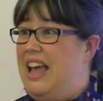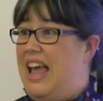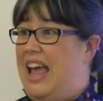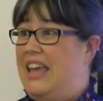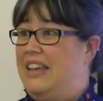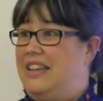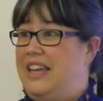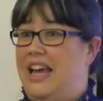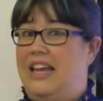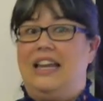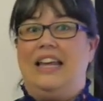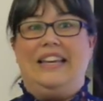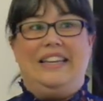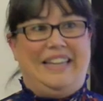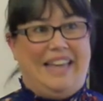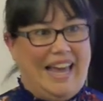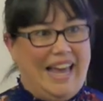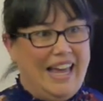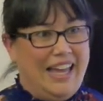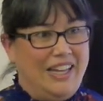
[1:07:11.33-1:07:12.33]
and yet
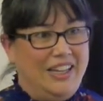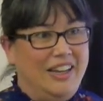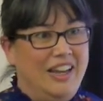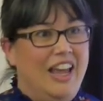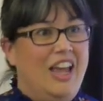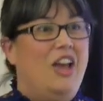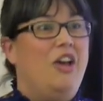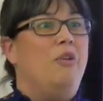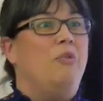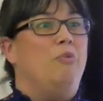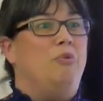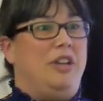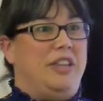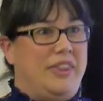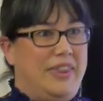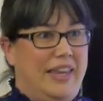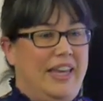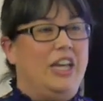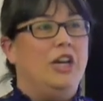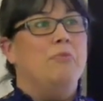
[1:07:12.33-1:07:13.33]
again, we
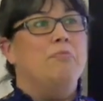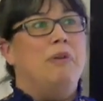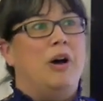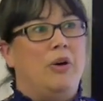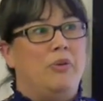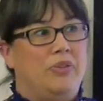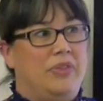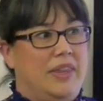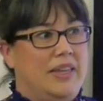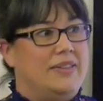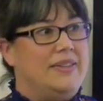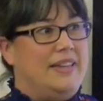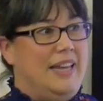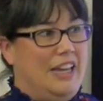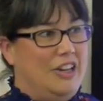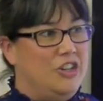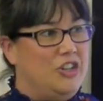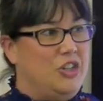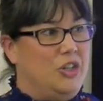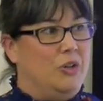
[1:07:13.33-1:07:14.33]
think about this
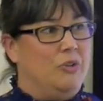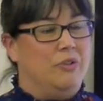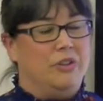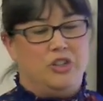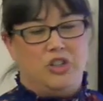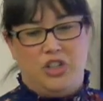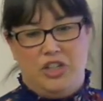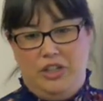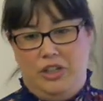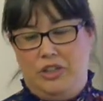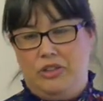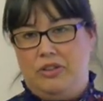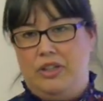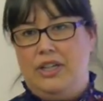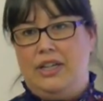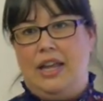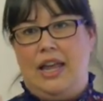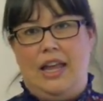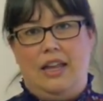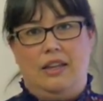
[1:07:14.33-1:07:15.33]
issue with
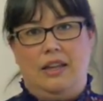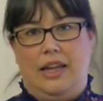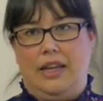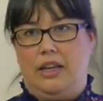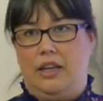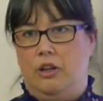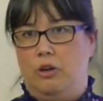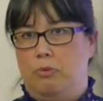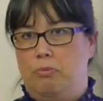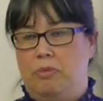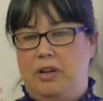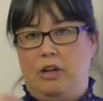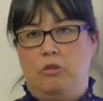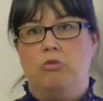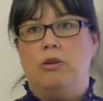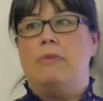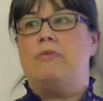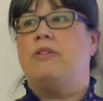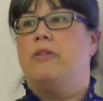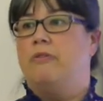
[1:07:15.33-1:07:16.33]
children and like you know being
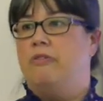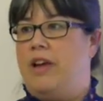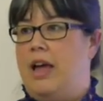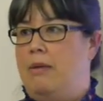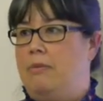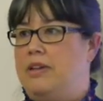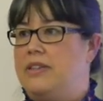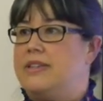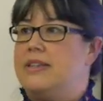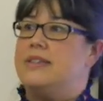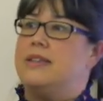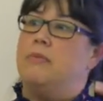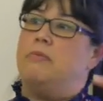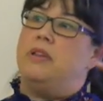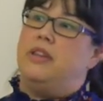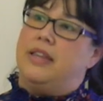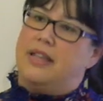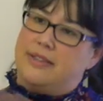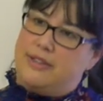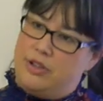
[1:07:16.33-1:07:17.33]
ripped from families is
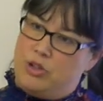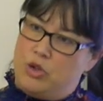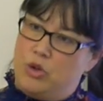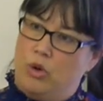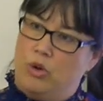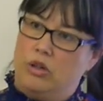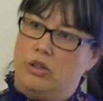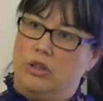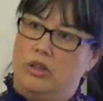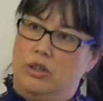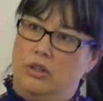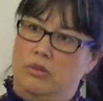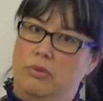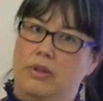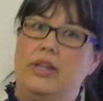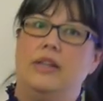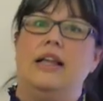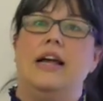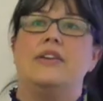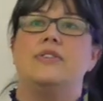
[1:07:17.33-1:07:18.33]
something that's historical. Well,
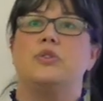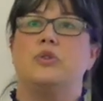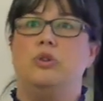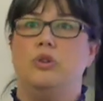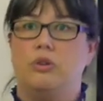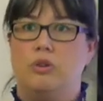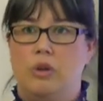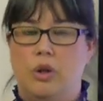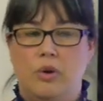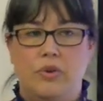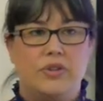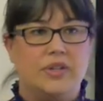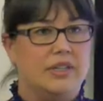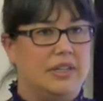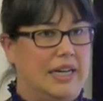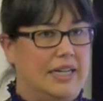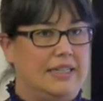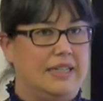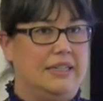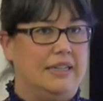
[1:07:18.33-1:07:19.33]
the last school closed in
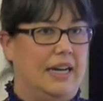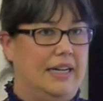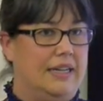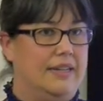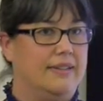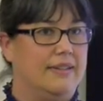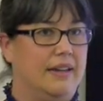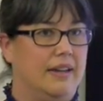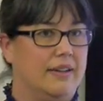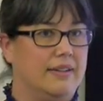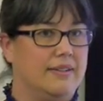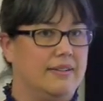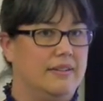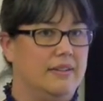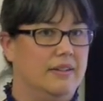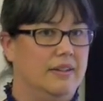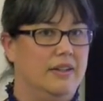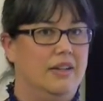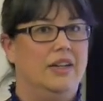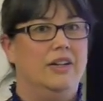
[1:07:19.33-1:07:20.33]
1996,
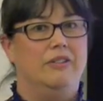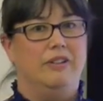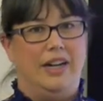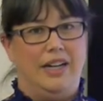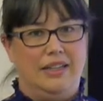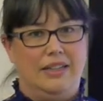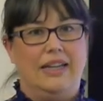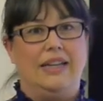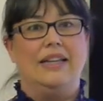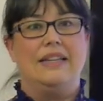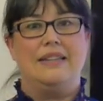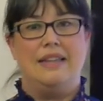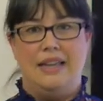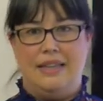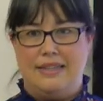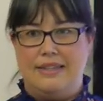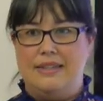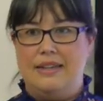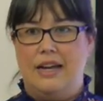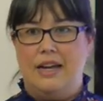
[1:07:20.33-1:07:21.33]
right? Like it,
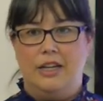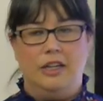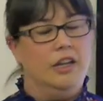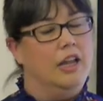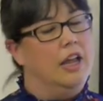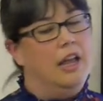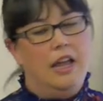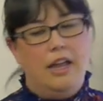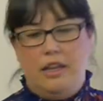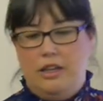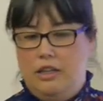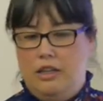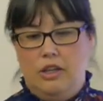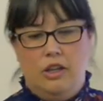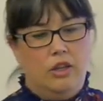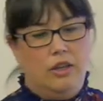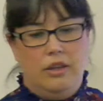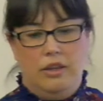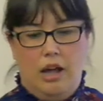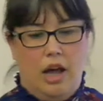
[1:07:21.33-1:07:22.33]
it's done
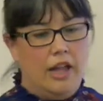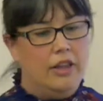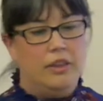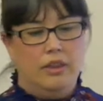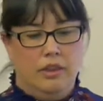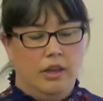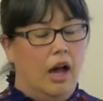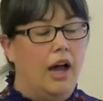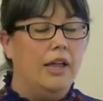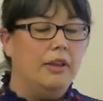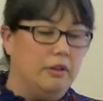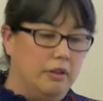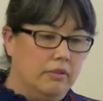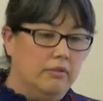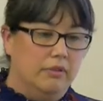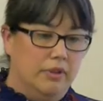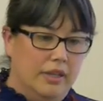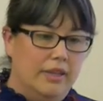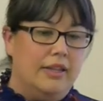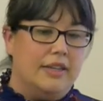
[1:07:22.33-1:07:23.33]
not, not,
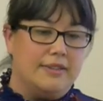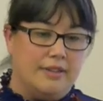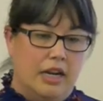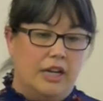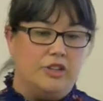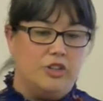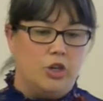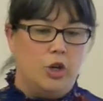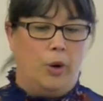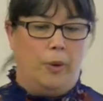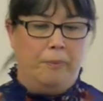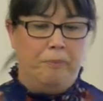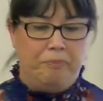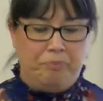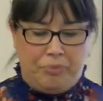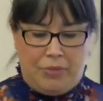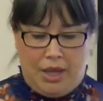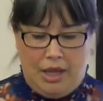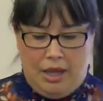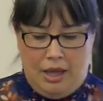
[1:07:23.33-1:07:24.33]
it's not so.
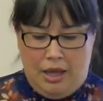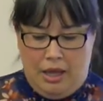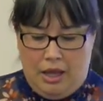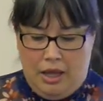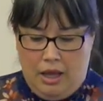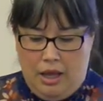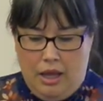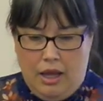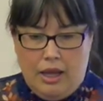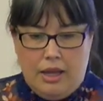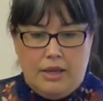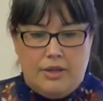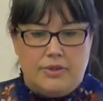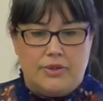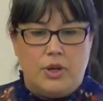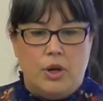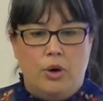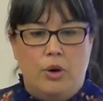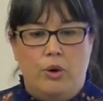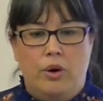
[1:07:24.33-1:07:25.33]

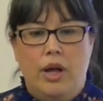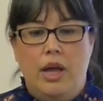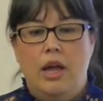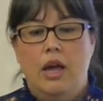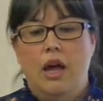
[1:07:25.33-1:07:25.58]
So